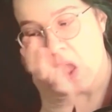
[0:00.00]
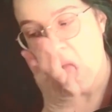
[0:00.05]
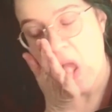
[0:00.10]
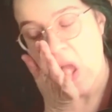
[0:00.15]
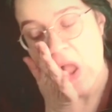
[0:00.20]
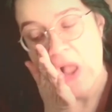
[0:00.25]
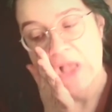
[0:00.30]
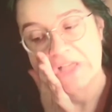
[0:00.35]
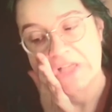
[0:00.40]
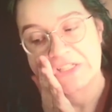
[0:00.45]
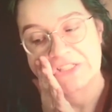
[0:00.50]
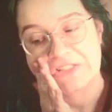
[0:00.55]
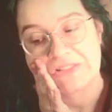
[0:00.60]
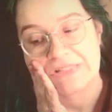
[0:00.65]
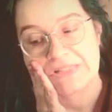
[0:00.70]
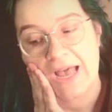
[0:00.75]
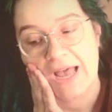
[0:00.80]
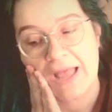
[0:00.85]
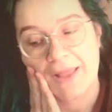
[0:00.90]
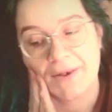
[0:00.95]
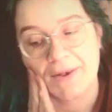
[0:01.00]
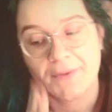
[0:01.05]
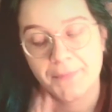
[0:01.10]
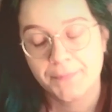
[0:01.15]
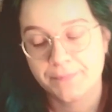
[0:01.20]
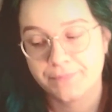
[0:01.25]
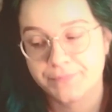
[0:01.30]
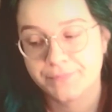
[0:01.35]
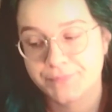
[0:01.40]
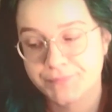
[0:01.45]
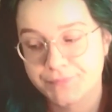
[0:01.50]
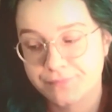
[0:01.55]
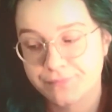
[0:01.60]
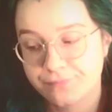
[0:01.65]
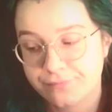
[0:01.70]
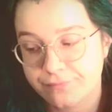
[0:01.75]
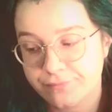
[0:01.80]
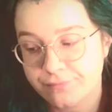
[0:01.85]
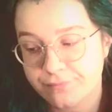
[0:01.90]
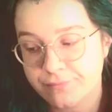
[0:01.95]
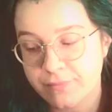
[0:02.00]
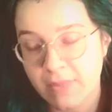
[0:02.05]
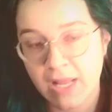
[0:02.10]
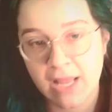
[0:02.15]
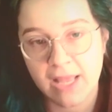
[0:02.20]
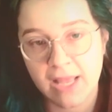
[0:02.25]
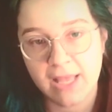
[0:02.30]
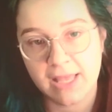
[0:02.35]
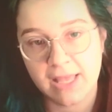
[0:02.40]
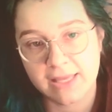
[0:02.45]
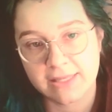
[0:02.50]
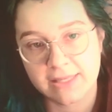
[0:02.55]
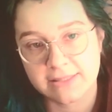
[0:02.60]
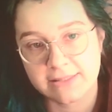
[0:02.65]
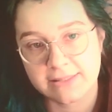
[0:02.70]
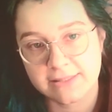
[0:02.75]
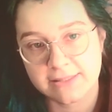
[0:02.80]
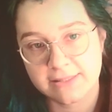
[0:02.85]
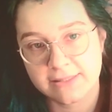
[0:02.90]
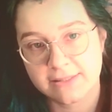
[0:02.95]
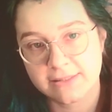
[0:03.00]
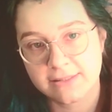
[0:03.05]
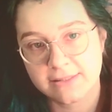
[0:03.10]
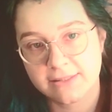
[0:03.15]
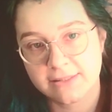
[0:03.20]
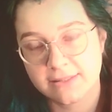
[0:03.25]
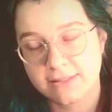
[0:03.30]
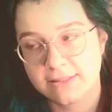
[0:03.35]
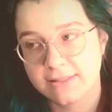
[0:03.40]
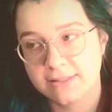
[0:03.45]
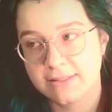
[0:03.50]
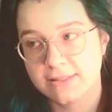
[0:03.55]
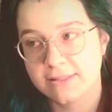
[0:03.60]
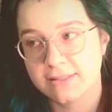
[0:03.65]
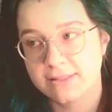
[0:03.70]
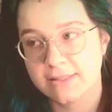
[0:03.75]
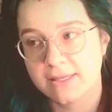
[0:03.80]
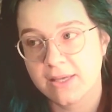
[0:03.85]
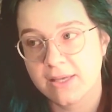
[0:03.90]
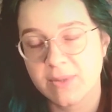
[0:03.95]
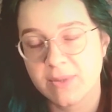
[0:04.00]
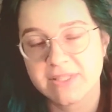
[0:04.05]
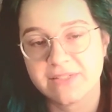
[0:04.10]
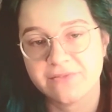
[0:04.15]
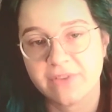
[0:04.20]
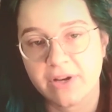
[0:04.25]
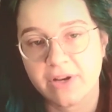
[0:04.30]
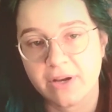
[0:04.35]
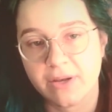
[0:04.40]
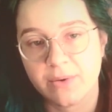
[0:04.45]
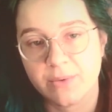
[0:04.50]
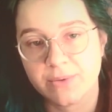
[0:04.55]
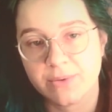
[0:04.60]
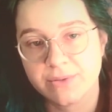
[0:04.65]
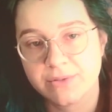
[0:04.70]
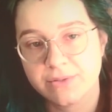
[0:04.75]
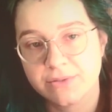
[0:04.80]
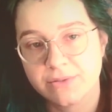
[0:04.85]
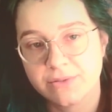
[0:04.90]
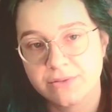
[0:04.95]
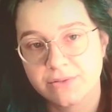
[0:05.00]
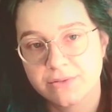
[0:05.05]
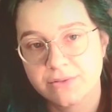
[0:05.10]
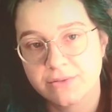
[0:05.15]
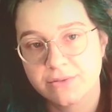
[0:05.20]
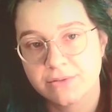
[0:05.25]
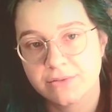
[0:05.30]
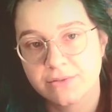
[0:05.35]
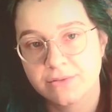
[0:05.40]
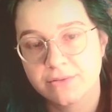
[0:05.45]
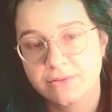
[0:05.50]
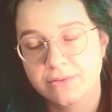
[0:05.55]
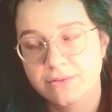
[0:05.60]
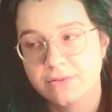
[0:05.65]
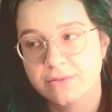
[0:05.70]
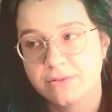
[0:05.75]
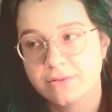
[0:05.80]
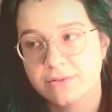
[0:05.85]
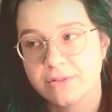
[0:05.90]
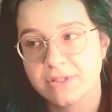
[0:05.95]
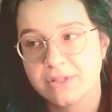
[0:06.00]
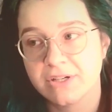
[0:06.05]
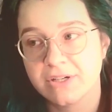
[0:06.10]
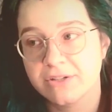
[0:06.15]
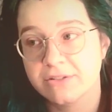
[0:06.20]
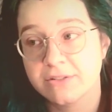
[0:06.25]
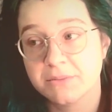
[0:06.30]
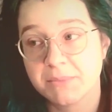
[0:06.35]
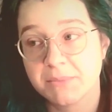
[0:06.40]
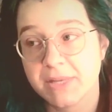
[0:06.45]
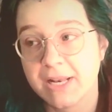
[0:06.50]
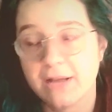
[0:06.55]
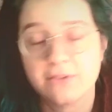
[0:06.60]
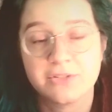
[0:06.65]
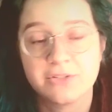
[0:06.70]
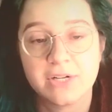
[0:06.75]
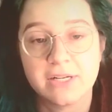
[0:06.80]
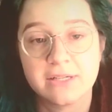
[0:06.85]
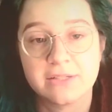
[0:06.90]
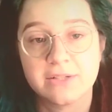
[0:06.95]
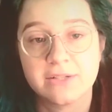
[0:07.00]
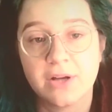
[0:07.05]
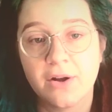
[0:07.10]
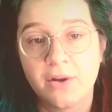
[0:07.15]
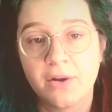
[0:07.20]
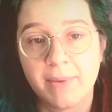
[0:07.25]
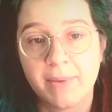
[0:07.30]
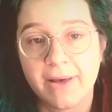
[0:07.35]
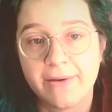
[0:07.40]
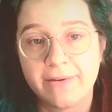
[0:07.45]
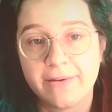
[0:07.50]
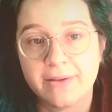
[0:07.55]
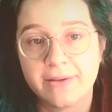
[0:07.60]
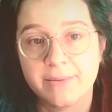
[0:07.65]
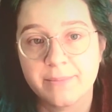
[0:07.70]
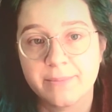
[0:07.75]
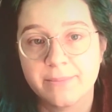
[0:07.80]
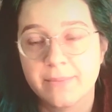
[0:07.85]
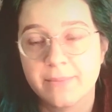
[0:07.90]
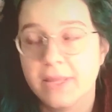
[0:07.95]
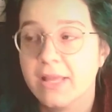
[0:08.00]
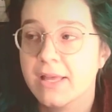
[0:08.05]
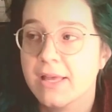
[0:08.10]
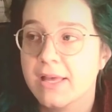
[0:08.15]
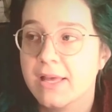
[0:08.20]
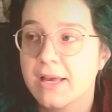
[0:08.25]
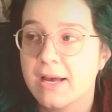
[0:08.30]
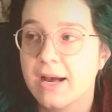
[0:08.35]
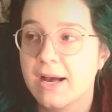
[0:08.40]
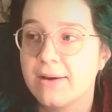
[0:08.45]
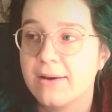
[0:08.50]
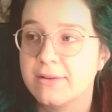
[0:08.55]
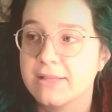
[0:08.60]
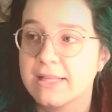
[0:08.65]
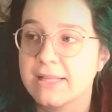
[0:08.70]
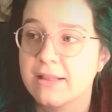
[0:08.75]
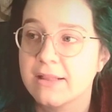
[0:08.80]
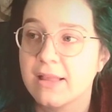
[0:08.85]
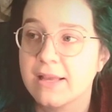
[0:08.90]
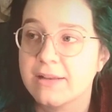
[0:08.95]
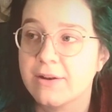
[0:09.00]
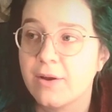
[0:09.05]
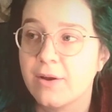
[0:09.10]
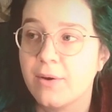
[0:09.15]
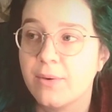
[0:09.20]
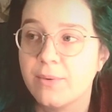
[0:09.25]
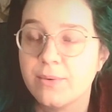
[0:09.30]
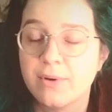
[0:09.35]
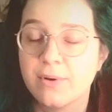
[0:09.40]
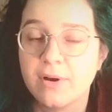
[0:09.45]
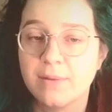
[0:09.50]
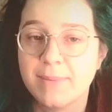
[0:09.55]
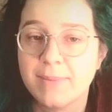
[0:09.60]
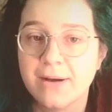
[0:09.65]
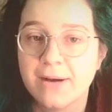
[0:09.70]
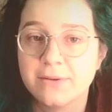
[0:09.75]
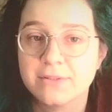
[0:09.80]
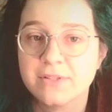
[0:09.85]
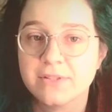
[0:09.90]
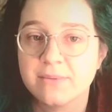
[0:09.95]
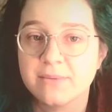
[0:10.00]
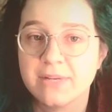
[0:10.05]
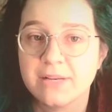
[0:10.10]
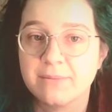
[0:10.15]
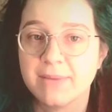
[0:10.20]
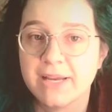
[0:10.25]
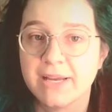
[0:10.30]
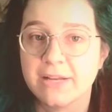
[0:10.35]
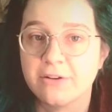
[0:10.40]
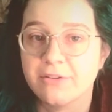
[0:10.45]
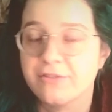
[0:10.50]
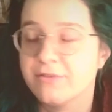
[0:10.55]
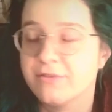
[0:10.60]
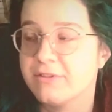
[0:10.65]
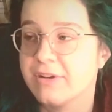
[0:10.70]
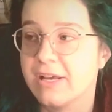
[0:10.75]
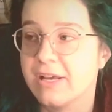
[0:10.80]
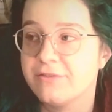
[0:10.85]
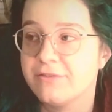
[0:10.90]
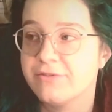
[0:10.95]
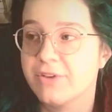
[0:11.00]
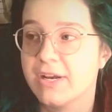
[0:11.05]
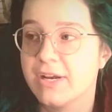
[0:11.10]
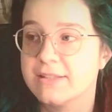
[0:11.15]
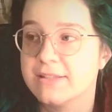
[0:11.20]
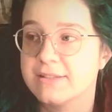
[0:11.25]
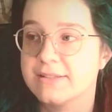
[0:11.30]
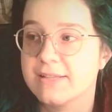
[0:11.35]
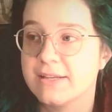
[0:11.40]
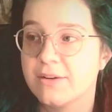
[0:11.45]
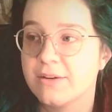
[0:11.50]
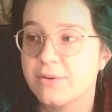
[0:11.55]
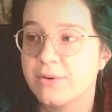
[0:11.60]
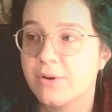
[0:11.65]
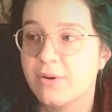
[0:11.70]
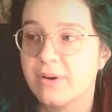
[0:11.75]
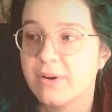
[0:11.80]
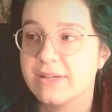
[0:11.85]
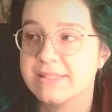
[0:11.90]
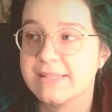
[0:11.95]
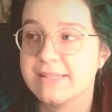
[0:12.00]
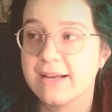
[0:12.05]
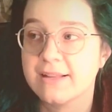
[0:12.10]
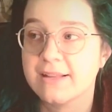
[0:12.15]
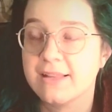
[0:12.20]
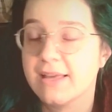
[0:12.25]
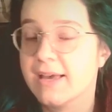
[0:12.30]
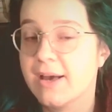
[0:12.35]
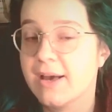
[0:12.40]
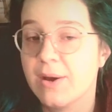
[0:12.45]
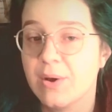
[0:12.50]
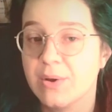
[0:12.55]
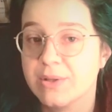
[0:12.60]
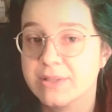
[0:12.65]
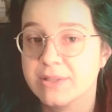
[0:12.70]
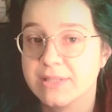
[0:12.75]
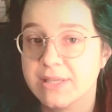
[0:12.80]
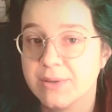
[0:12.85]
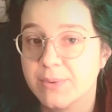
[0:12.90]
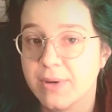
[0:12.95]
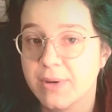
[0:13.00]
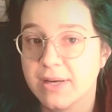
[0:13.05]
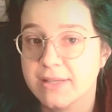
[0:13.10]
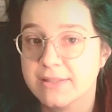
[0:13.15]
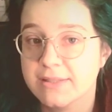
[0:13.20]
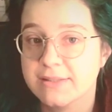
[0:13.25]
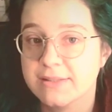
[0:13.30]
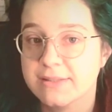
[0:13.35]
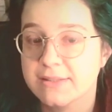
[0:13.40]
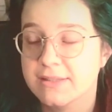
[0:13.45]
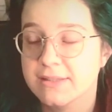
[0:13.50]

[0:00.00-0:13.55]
He just died. And he wasn't very old. It occurs to me now, trying to talk about him, how little I know about so many of my internet friends. I don't know exactly how old he was.